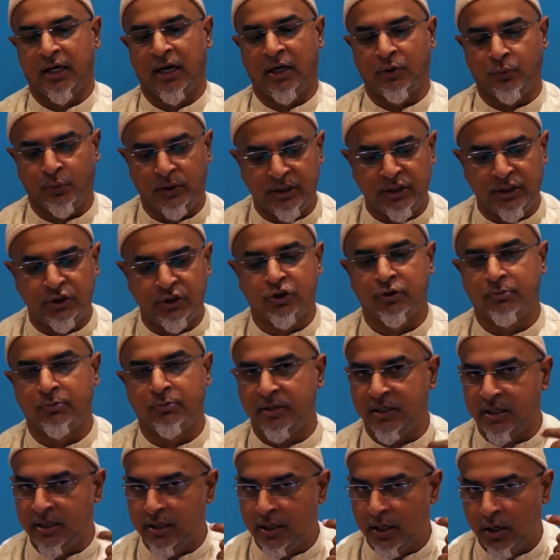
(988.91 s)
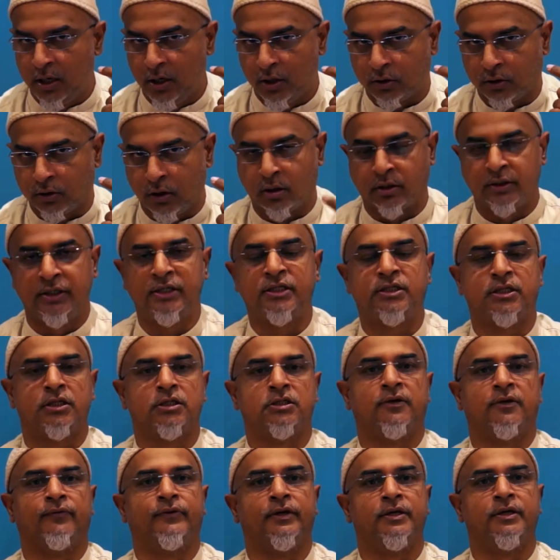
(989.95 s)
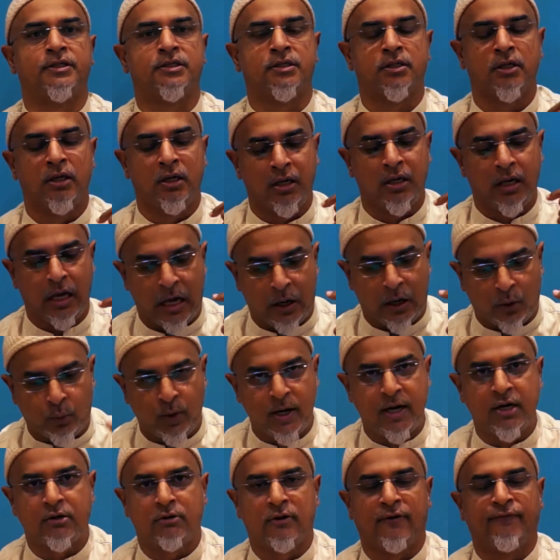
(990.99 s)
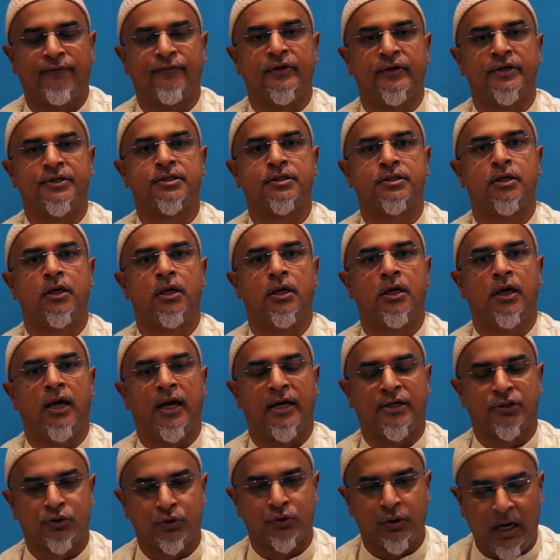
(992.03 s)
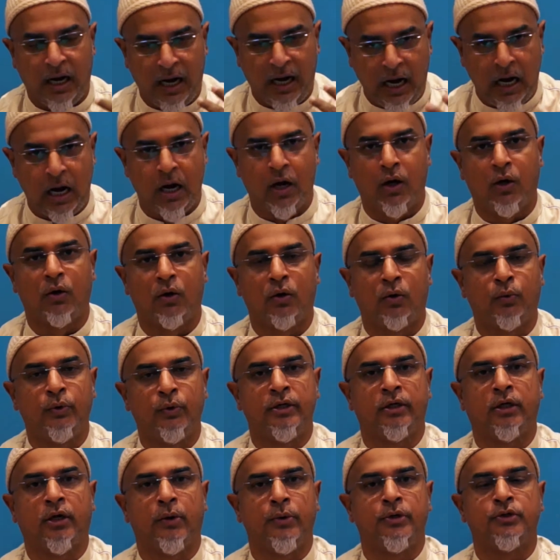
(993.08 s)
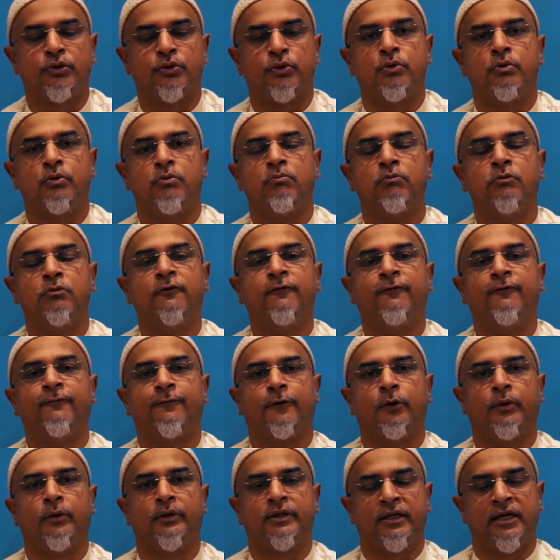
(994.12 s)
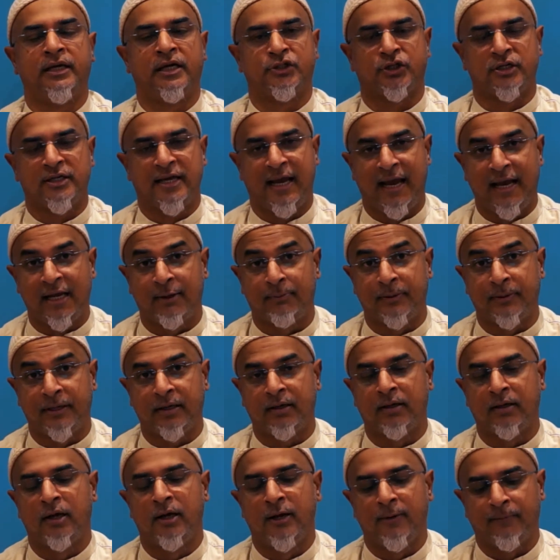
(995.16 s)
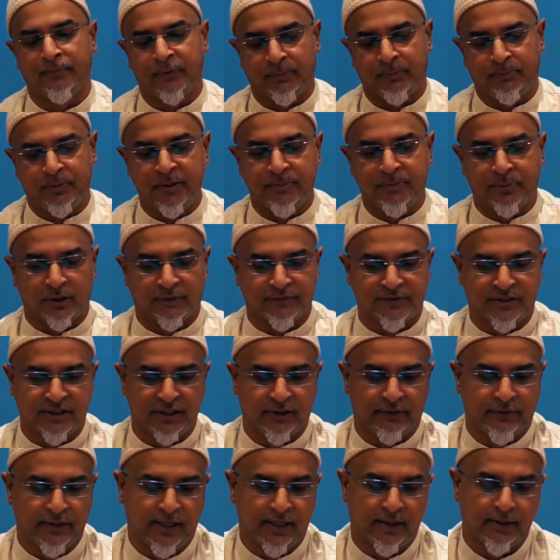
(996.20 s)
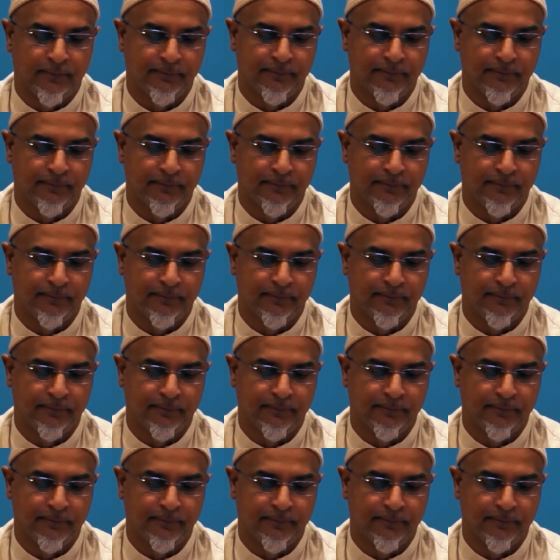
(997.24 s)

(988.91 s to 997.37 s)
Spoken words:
And we need to be cognizant of this, aware of this, as to how we are going to move forward in actually helping the people of Syria.